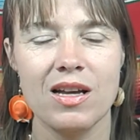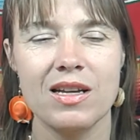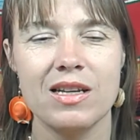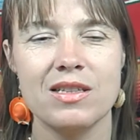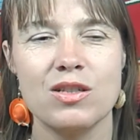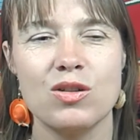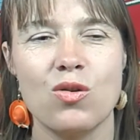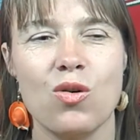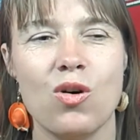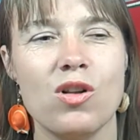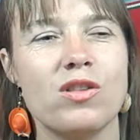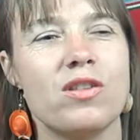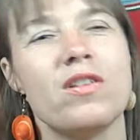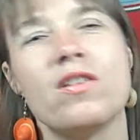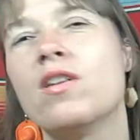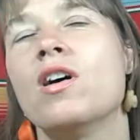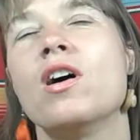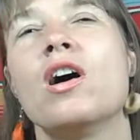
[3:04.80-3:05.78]
It's called
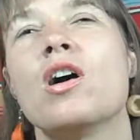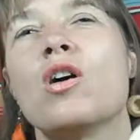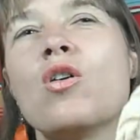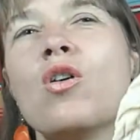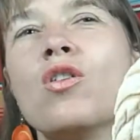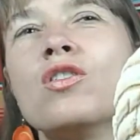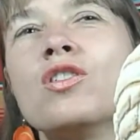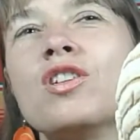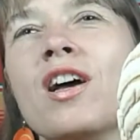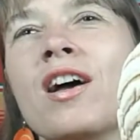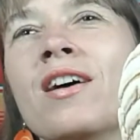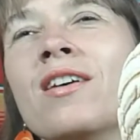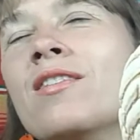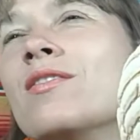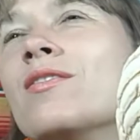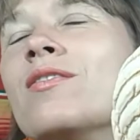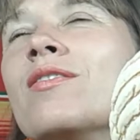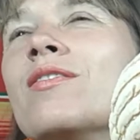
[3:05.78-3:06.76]
concha,
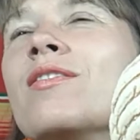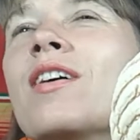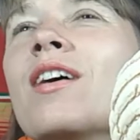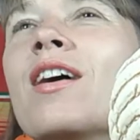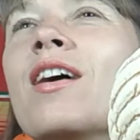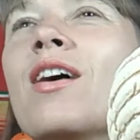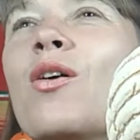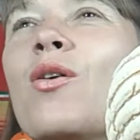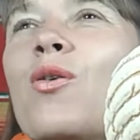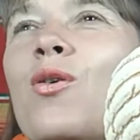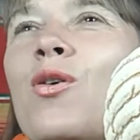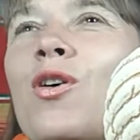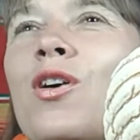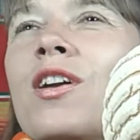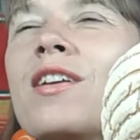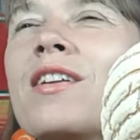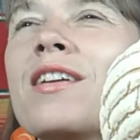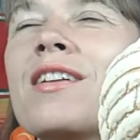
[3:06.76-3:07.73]

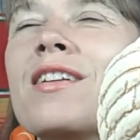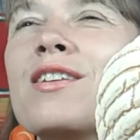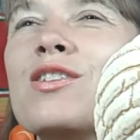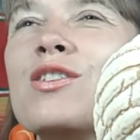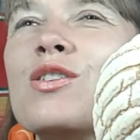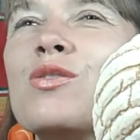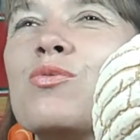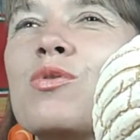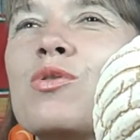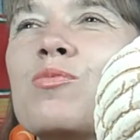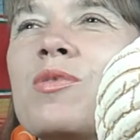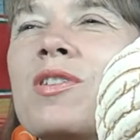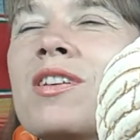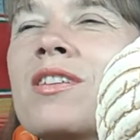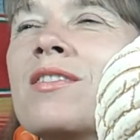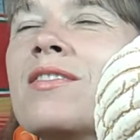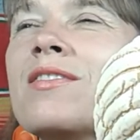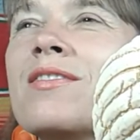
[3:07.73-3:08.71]
or in English it would
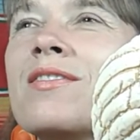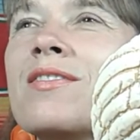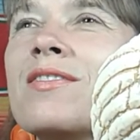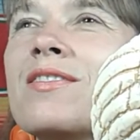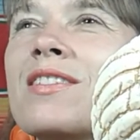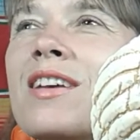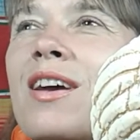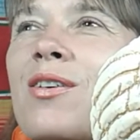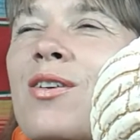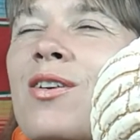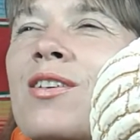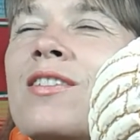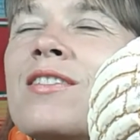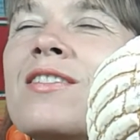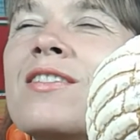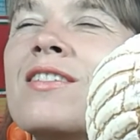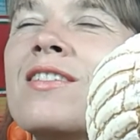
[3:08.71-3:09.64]
be, Diego?